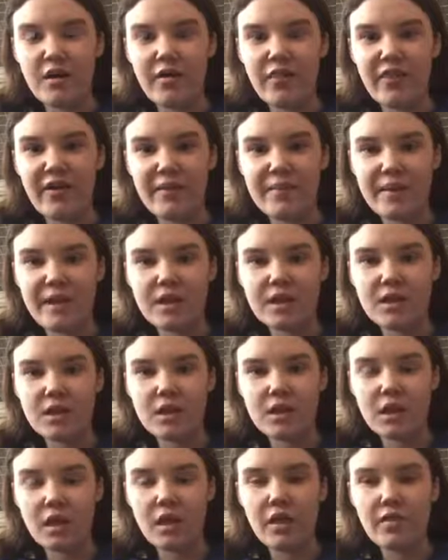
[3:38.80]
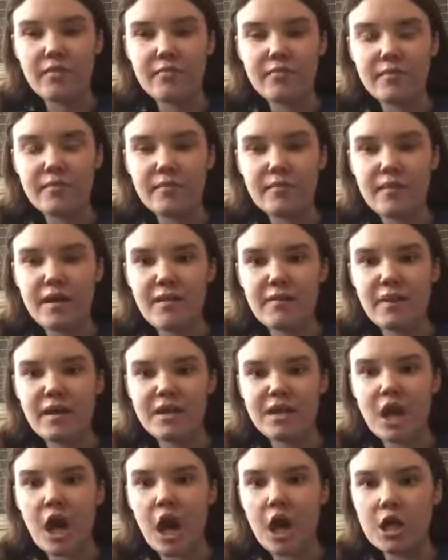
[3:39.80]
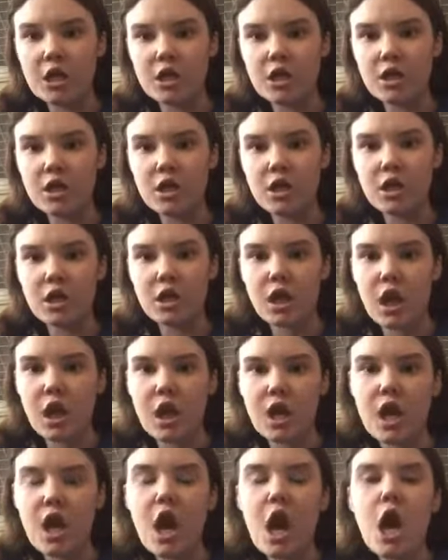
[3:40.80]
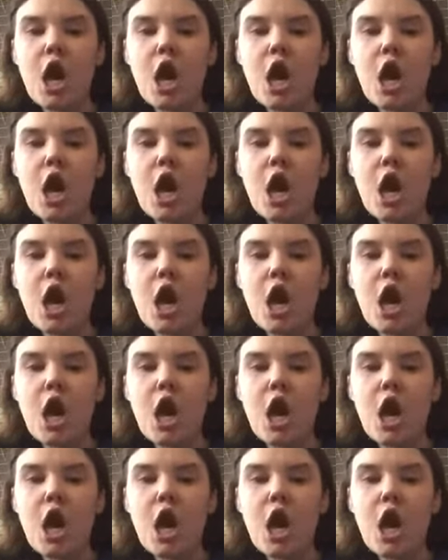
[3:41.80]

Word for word: Earth, I mean, Ugh, man, my tongue, okay.